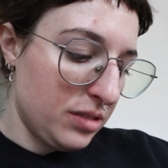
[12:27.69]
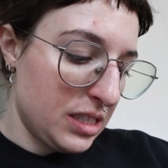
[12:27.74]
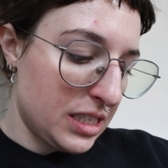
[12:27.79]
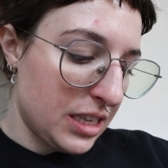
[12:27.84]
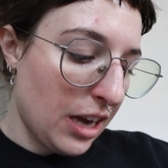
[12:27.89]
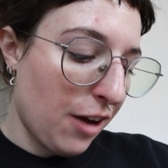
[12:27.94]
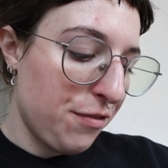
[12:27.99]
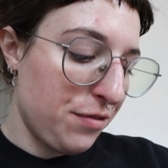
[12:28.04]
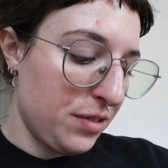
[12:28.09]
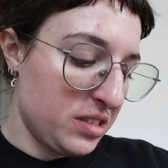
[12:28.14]

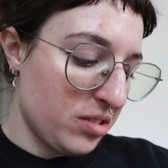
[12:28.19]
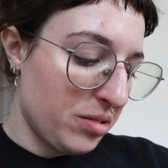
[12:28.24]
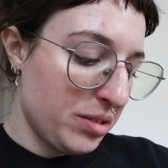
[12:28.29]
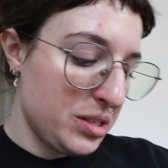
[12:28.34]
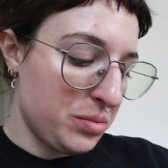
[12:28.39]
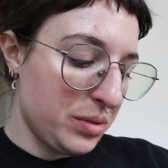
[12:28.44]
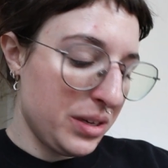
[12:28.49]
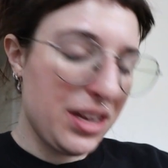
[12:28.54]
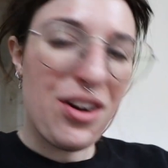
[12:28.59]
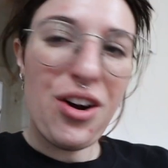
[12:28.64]
stuff is
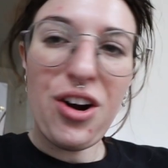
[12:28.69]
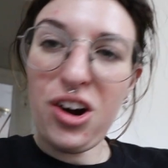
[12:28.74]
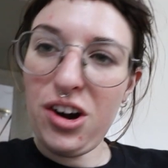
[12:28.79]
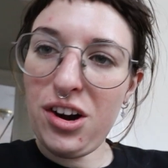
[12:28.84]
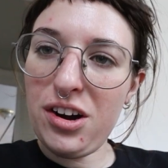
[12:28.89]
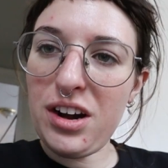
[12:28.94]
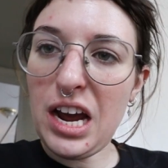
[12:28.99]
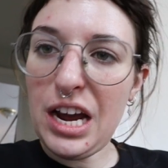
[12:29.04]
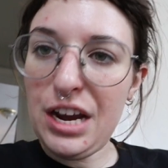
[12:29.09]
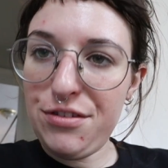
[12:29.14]
always really
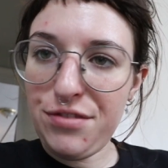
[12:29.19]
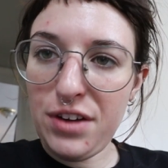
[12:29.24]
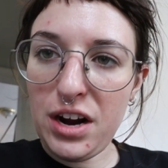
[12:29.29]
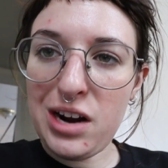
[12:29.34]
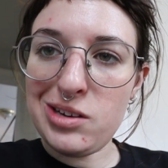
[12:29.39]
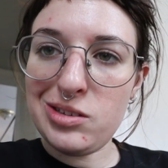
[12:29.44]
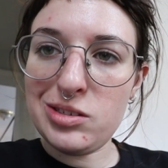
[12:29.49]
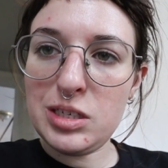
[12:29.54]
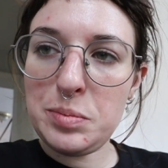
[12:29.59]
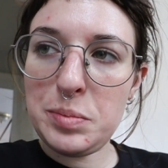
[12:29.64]
hard, I
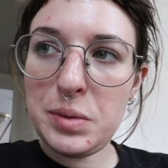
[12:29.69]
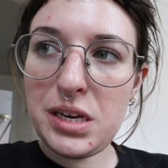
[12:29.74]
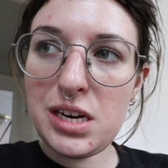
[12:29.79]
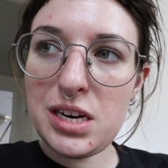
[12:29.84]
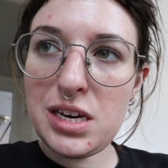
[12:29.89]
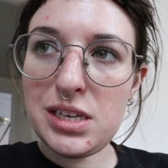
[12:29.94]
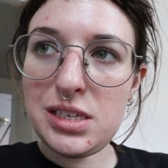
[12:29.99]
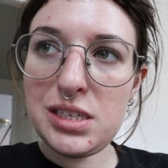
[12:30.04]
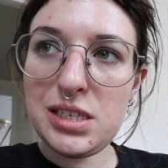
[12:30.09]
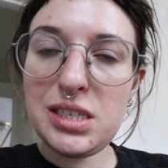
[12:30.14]
found,
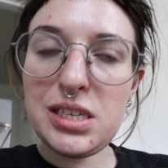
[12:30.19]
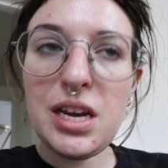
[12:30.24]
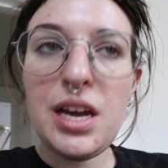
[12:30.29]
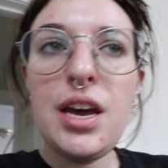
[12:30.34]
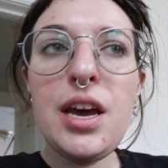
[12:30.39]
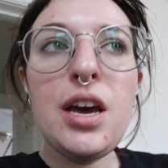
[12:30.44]
because